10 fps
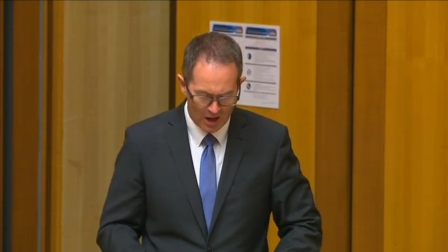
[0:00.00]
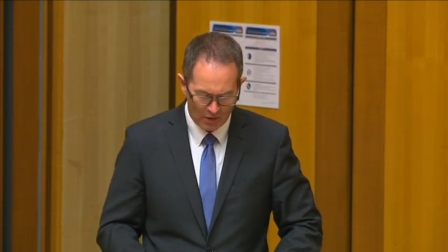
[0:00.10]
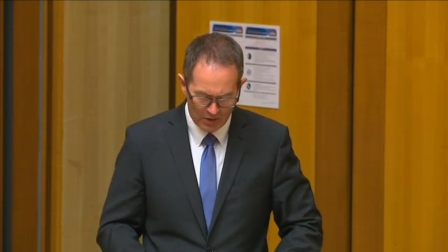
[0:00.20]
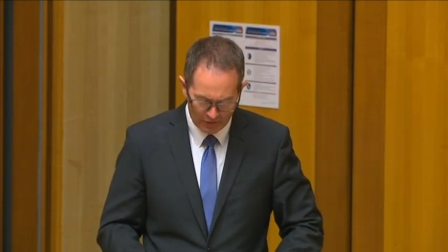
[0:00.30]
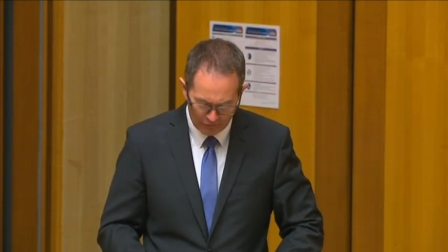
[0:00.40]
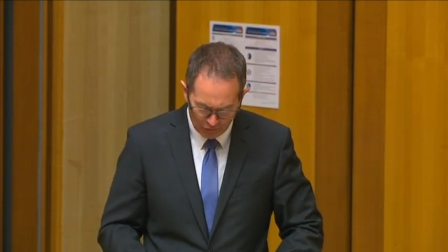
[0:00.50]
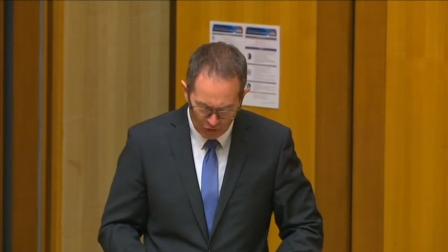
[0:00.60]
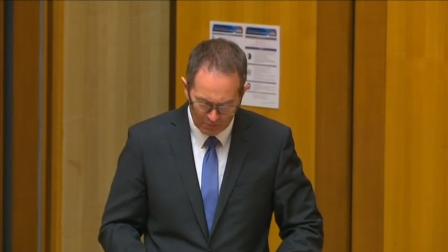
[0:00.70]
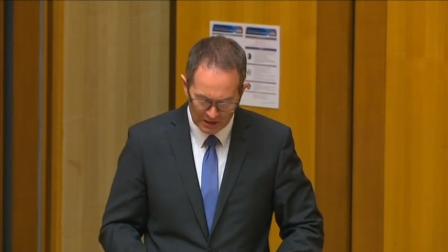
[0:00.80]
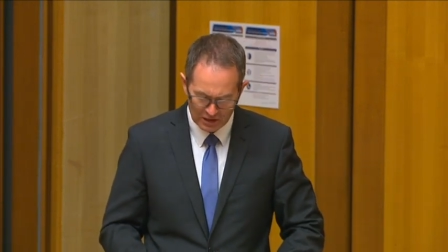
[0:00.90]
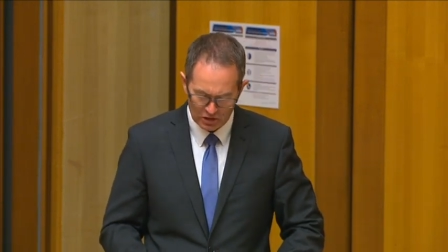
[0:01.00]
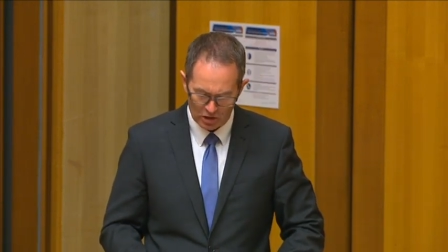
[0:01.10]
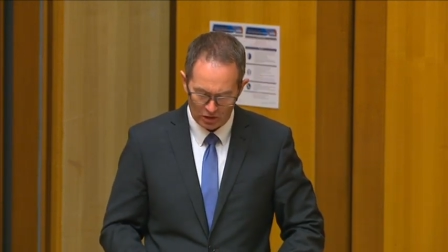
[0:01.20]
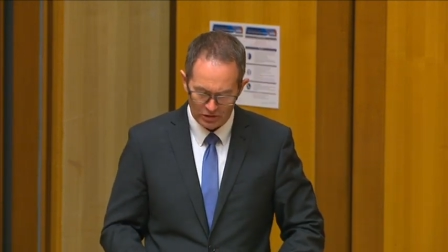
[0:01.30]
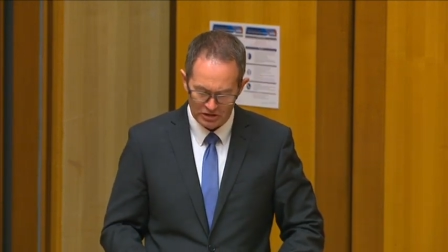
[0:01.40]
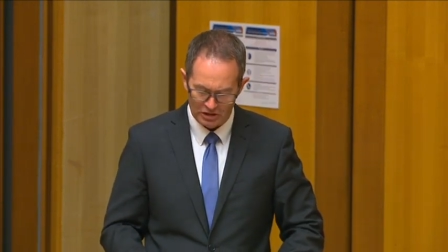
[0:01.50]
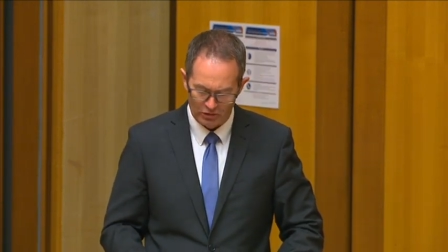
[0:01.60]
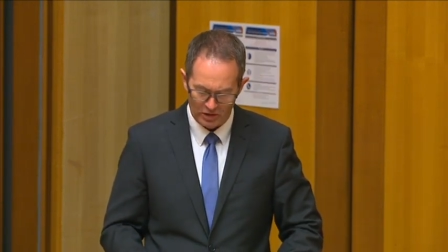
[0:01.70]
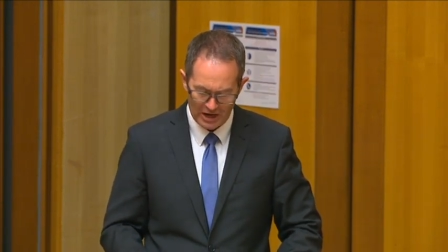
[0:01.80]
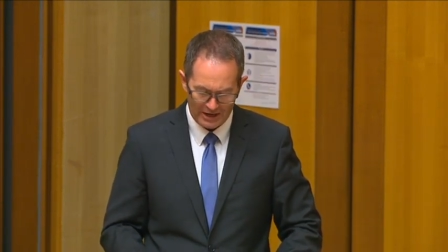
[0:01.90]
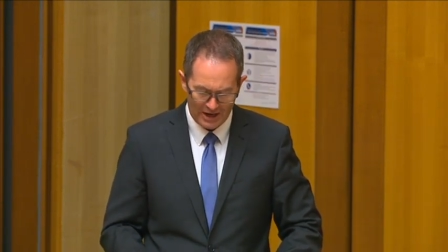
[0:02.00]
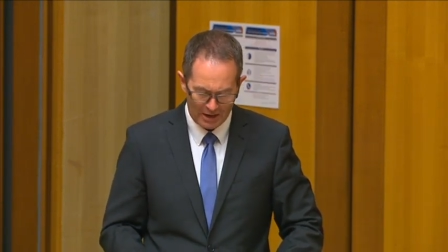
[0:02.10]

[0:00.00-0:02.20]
Around $4 million to create